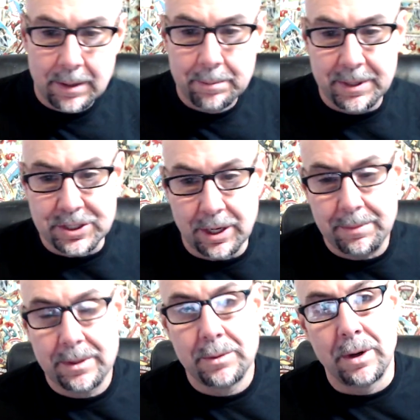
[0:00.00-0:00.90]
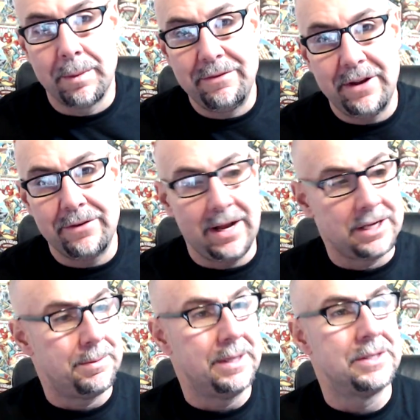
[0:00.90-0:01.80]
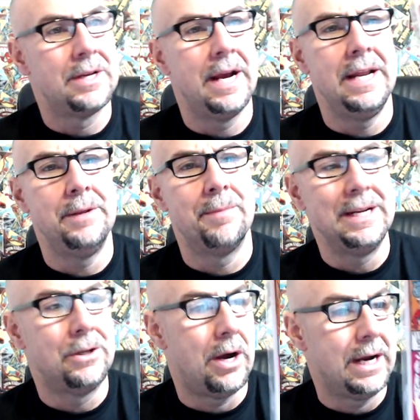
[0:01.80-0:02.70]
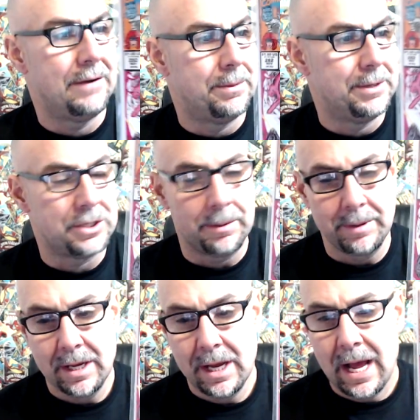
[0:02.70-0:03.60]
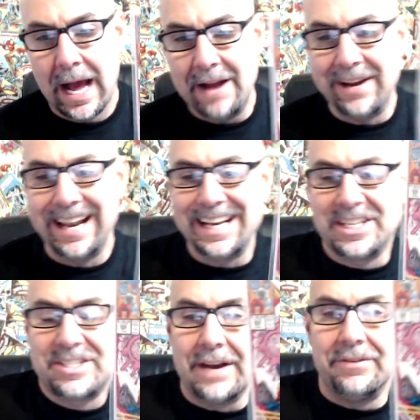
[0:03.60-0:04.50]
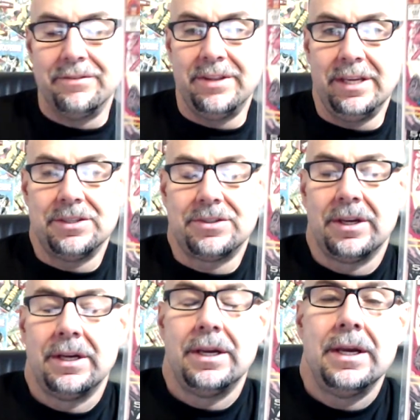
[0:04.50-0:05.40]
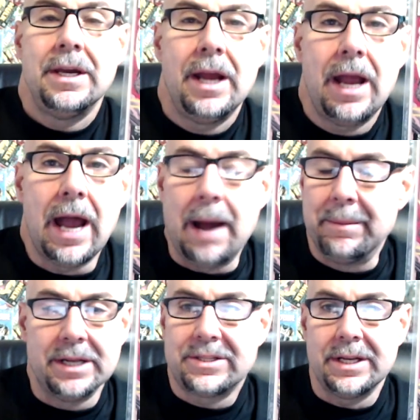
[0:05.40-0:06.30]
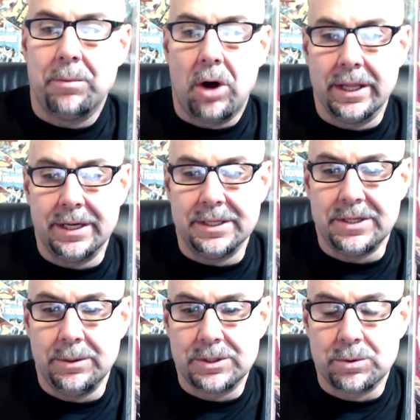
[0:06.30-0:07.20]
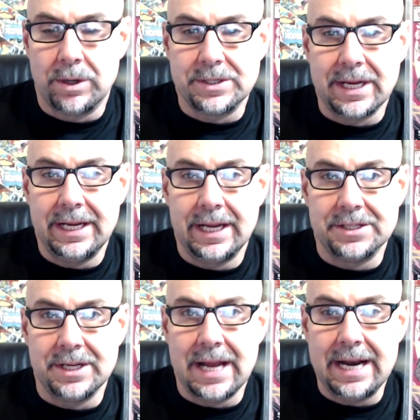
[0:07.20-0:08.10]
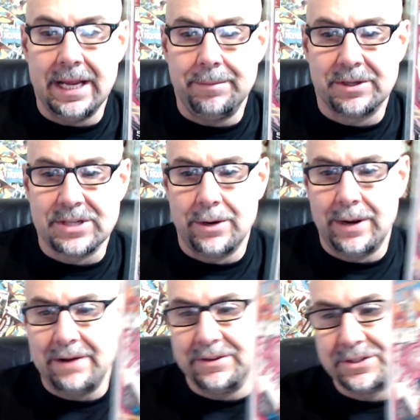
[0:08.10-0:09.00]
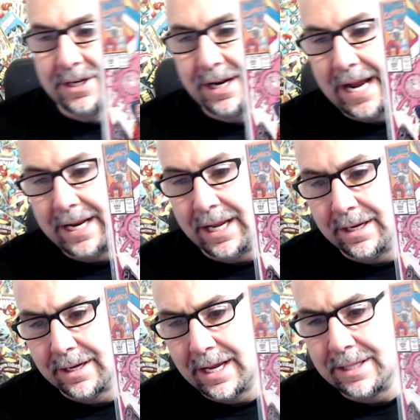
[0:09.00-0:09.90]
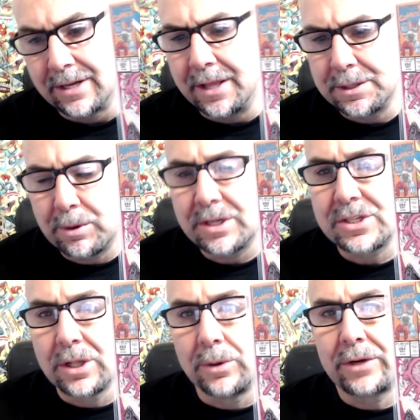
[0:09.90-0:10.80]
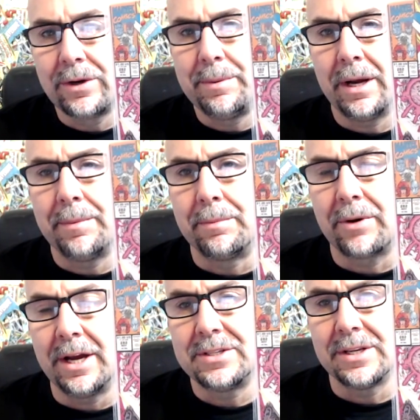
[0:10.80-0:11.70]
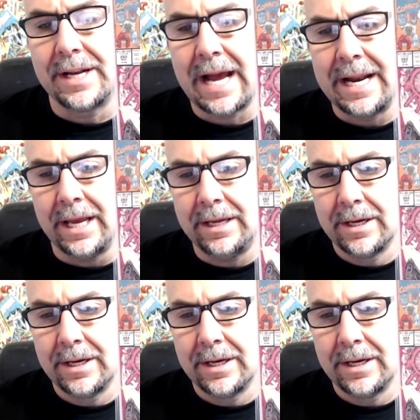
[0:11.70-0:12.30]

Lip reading: Bishop, one of my favorite X-Men's. I named my dog after Bishop. I've got like 7 of these. I'm going to send them all in and see which ones I can get as a 9.8 because I don't have this in a 9.8. And this book is slowly creeping up in price at a 9.8.